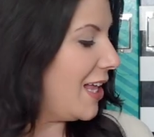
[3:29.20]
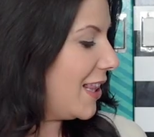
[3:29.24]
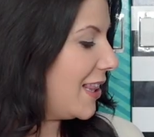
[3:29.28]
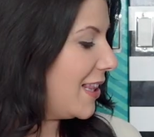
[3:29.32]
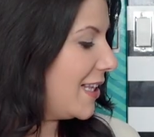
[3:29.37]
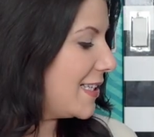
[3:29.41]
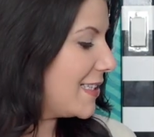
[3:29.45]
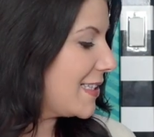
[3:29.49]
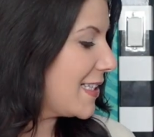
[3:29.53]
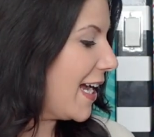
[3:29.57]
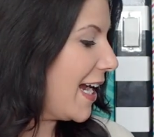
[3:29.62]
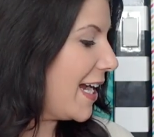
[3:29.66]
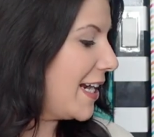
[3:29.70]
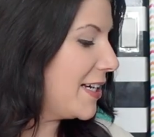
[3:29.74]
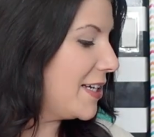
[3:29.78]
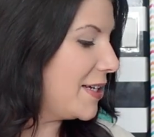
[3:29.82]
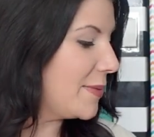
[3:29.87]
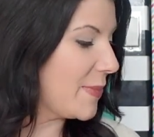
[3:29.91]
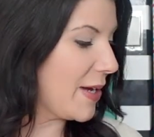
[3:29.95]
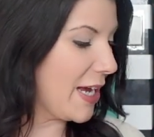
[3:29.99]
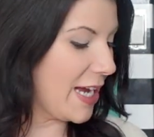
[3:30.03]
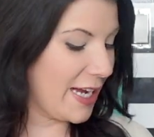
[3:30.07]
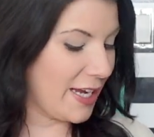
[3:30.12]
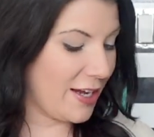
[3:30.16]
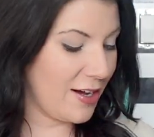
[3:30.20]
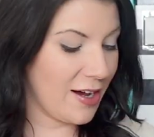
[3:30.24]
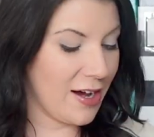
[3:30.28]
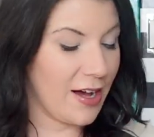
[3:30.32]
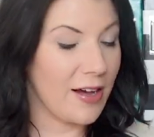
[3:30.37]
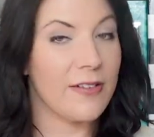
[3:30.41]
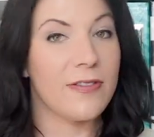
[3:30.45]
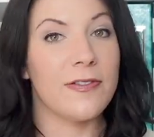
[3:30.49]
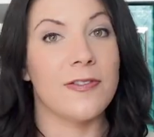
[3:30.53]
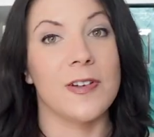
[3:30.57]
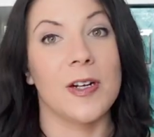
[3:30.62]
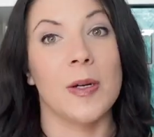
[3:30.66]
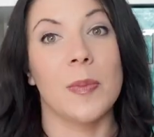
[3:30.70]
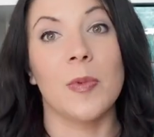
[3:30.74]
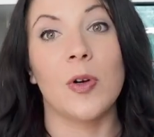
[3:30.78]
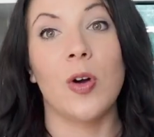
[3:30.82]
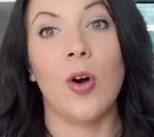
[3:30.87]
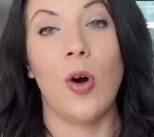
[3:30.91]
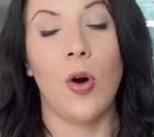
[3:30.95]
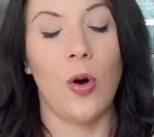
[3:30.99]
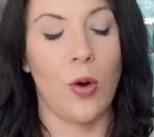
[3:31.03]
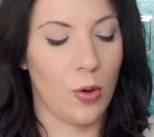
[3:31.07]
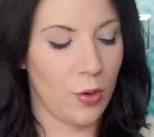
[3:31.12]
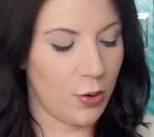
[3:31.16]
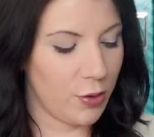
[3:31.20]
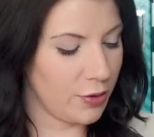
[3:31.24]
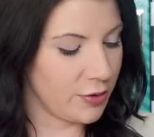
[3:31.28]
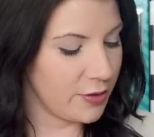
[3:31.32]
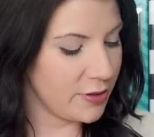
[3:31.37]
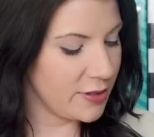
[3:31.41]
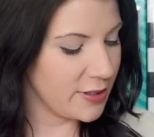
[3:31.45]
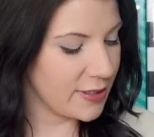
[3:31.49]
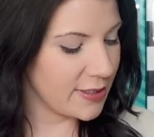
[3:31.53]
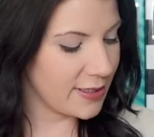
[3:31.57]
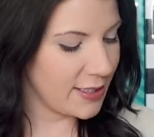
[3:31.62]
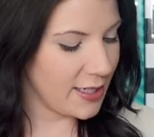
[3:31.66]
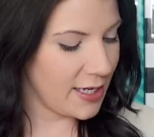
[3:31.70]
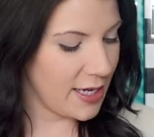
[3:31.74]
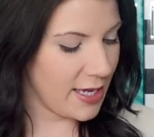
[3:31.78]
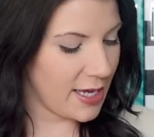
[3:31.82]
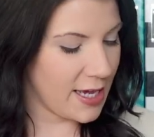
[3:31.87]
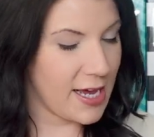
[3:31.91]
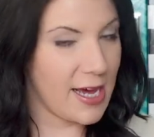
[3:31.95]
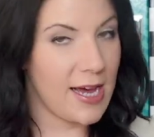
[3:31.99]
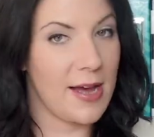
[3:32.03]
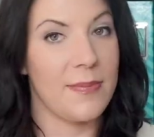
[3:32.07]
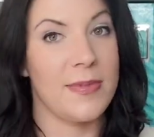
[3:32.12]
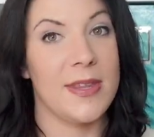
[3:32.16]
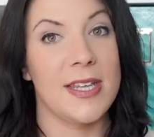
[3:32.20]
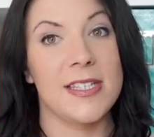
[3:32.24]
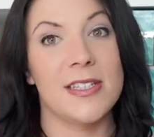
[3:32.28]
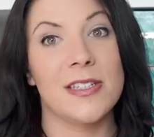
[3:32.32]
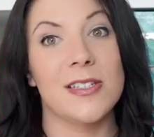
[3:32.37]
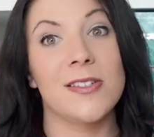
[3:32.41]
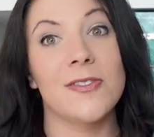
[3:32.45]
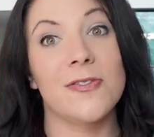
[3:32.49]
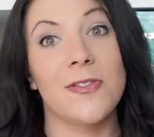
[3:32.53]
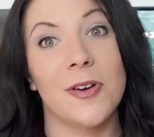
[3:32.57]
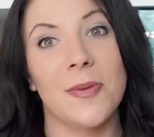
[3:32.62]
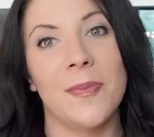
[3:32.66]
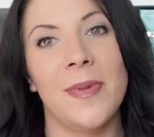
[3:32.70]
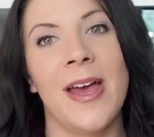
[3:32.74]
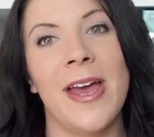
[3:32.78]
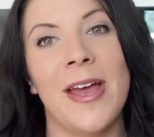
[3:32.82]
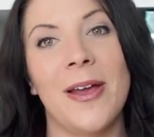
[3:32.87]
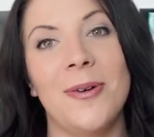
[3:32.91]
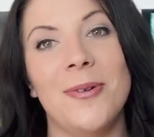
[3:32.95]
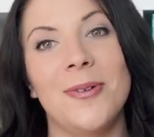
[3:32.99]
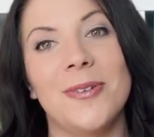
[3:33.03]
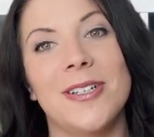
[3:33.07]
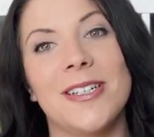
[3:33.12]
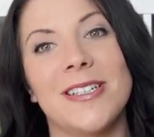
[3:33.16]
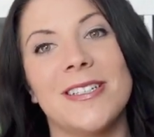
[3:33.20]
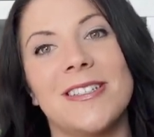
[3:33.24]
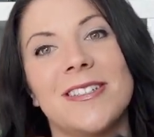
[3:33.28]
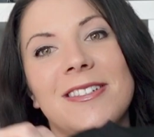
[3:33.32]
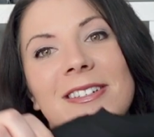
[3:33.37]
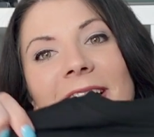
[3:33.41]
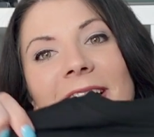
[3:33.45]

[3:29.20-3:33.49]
This item I got from Kohl's. This is for my oldest